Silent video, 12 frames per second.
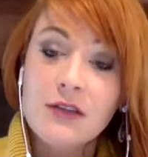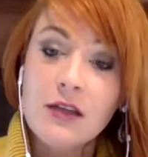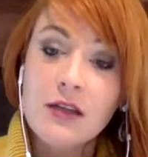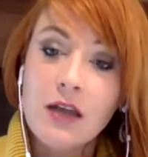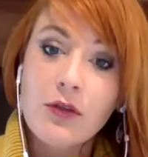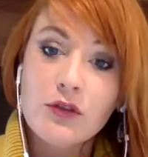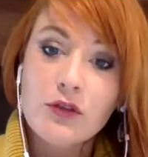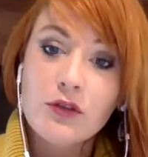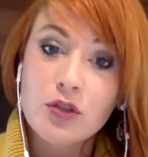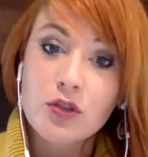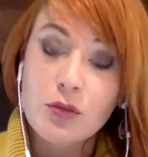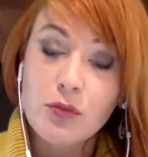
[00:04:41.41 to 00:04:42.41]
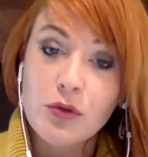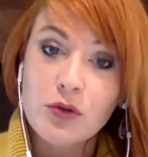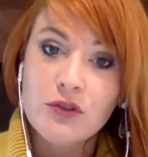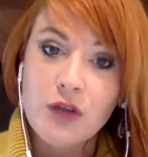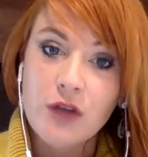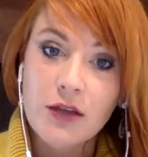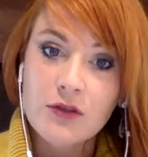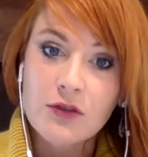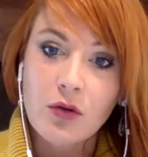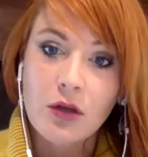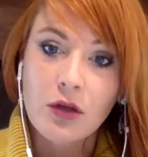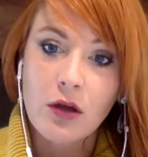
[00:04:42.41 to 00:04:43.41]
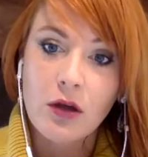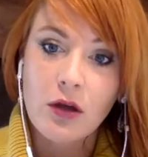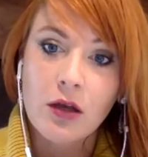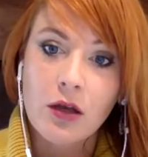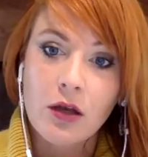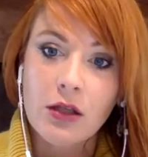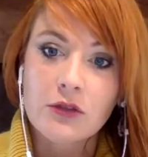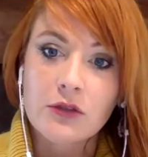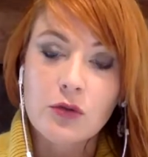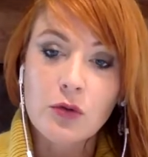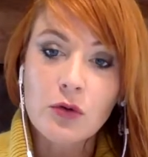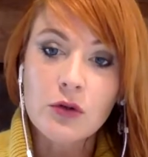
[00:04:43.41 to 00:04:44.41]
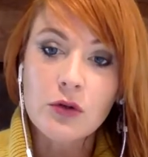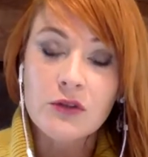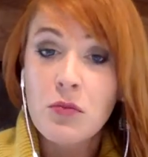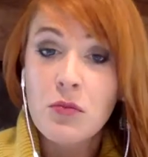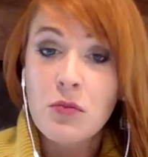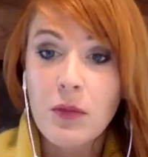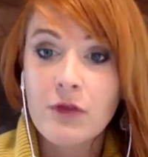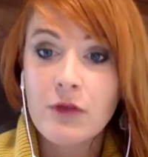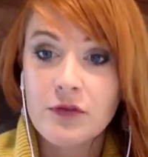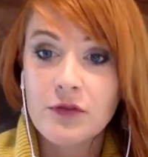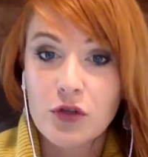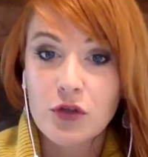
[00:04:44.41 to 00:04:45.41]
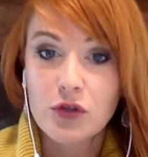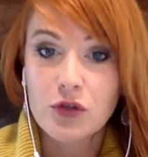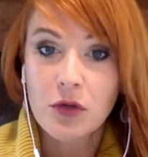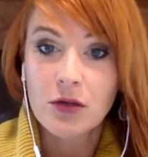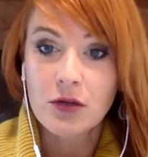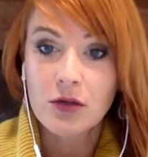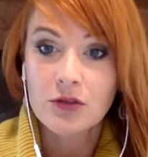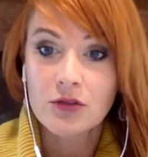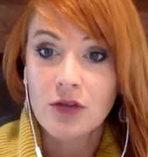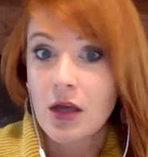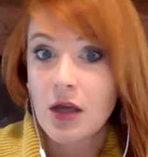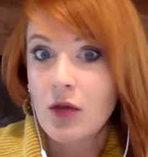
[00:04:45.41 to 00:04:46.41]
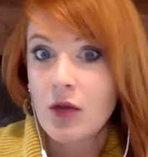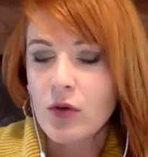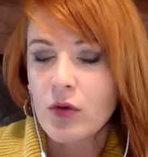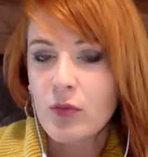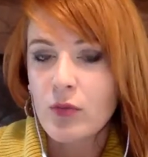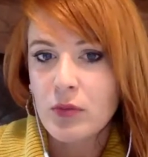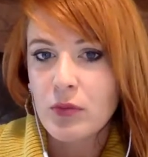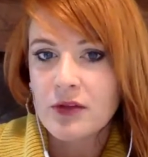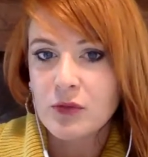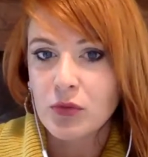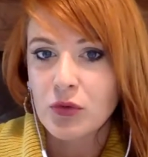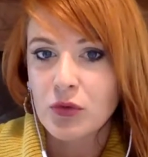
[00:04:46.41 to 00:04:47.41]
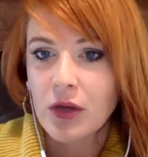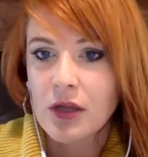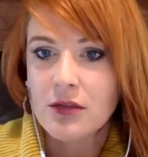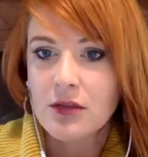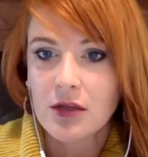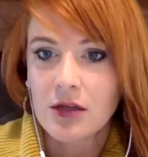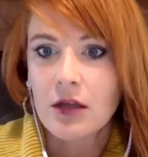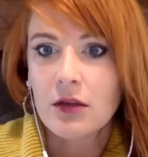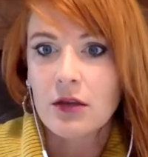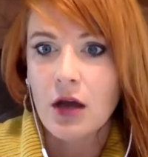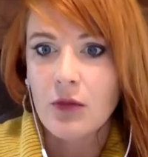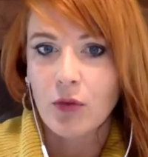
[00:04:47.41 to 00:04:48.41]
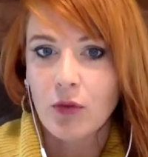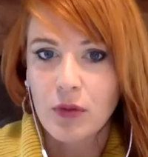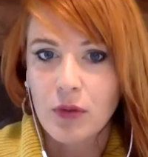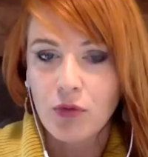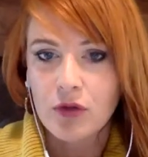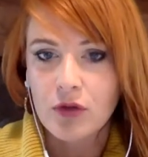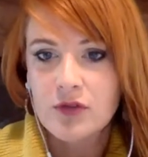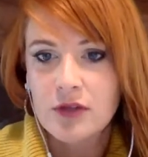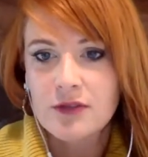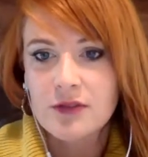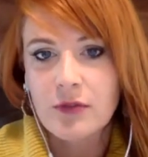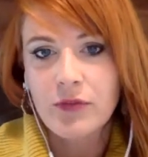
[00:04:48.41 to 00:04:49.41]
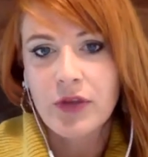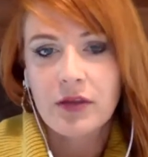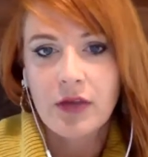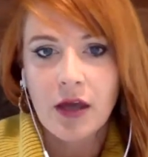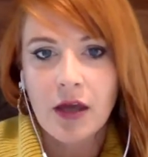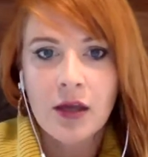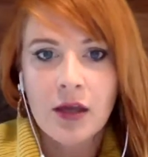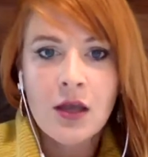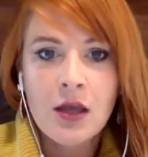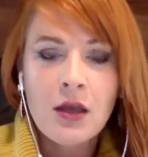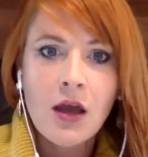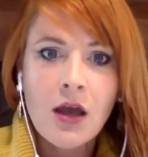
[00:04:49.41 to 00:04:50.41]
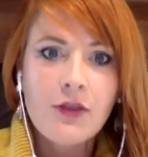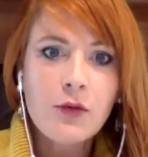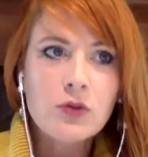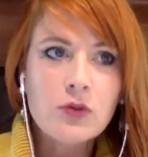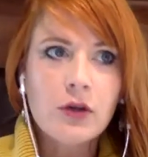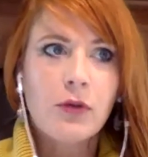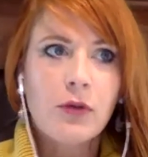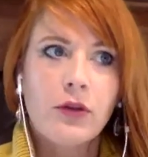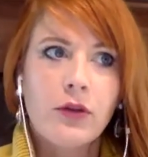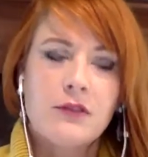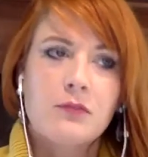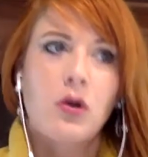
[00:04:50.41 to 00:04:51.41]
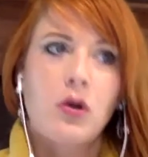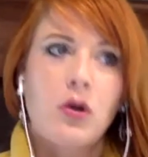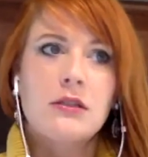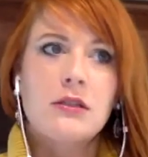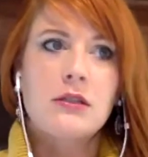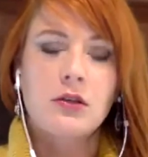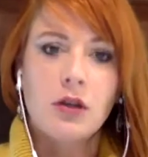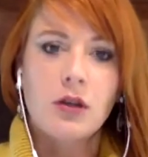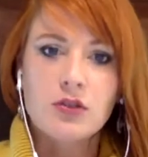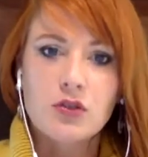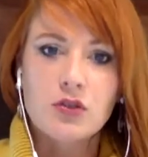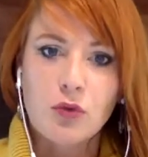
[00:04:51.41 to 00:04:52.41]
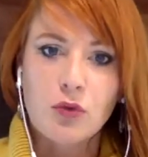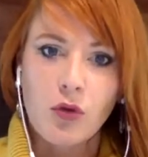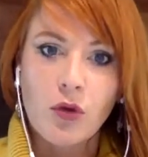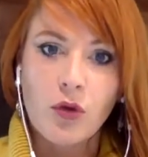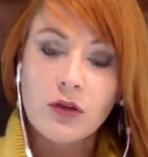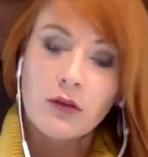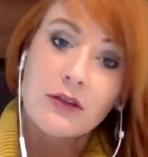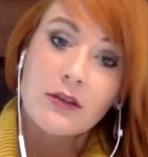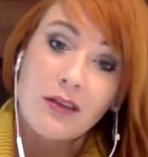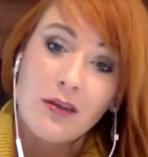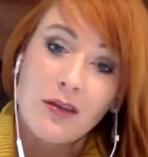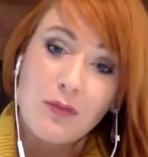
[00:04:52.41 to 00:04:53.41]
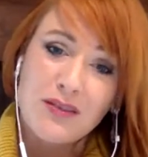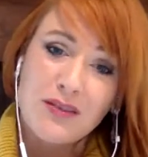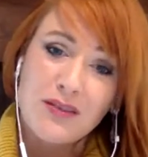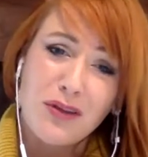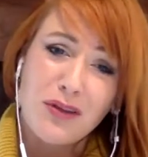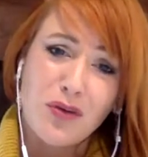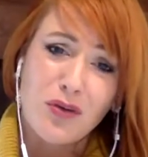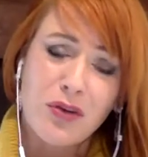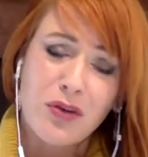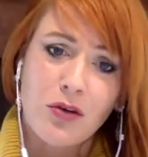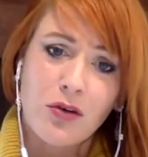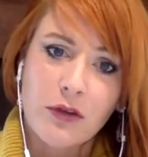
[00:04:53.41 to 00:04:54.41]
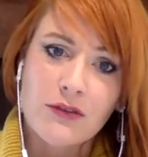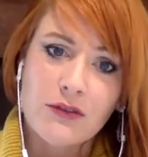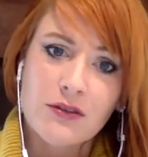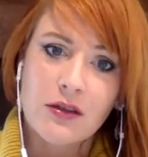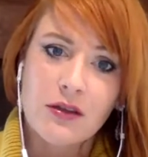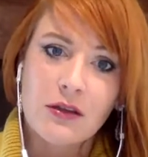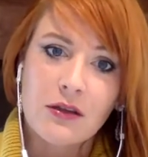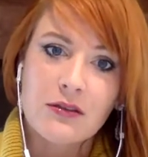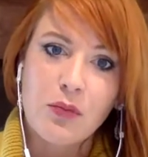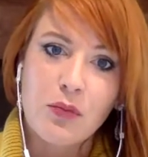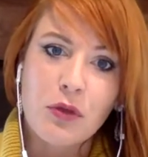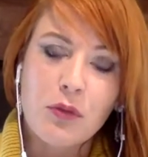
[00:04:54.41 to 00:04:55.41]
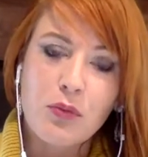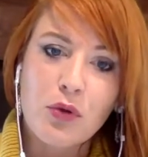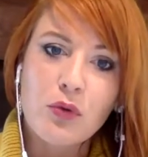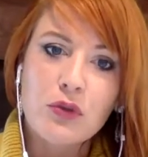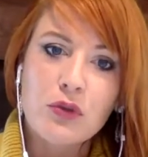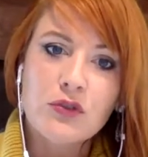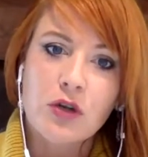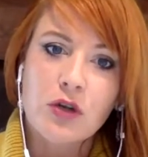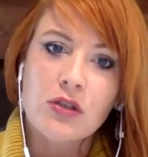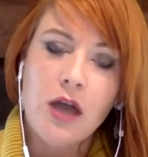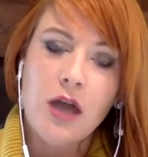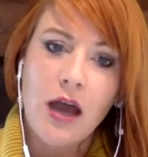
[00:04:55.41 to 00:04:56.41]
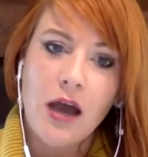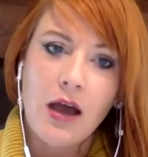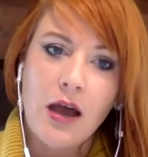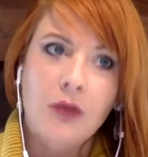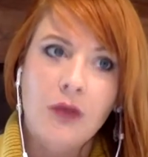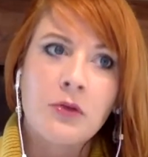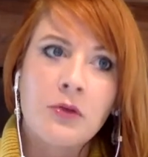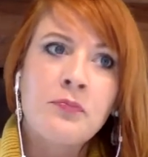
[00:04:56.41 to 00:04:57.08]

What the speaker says: now that there's so much computer science going on in schools, maybe in 15 or 20 years, it would be possible, right? That like a lot more people could have done something like that. I think when we're talking about like this marketing technologist role, one of the things that makes me a little bit nervous is that people will start to add